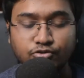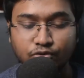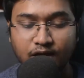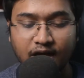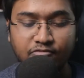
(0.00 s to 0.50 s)

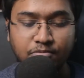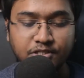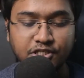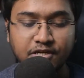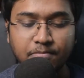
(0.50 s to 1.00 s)
So yeah, I will
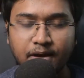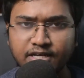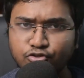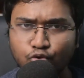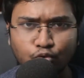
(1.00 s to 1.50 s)
be sharing
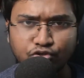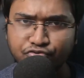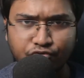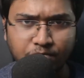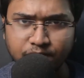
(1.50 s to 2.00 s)
my
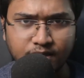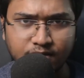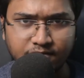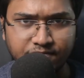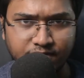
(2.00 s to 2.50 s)
scores from
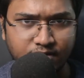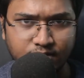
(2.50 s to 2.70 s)
the